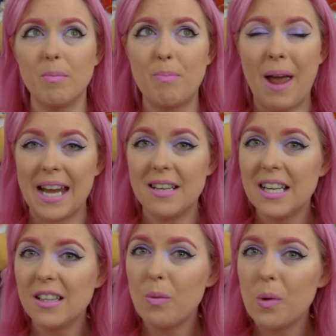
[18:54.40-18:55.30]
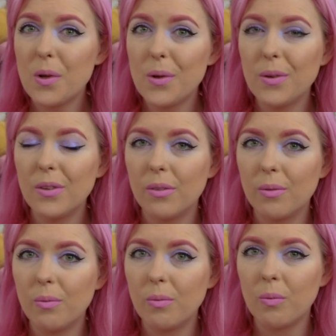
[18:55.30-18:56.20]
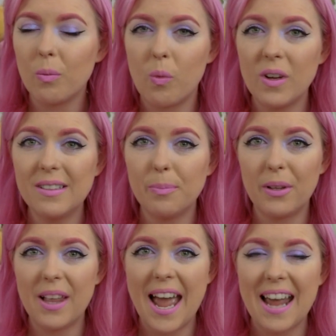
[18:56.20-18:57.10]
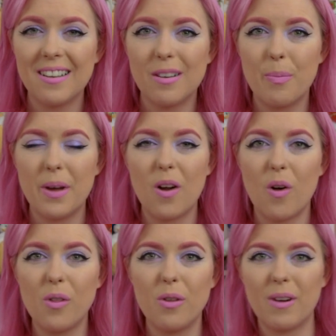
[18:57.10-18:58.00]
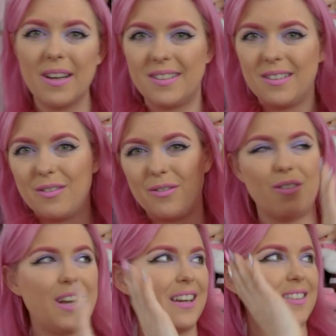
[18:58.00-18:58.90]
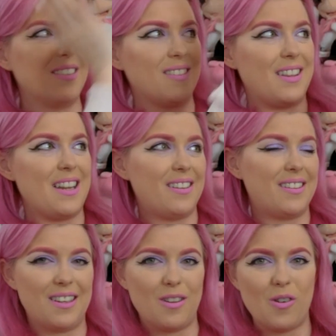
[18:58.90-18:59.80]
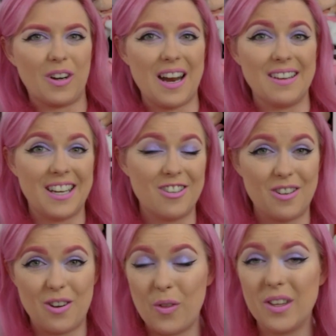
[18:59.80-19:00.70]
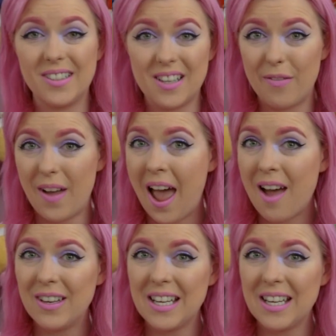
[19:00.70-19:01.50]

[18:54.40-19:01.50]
Painting the walls was planned, but all the rest of like just this and the organization and all the stuff I have in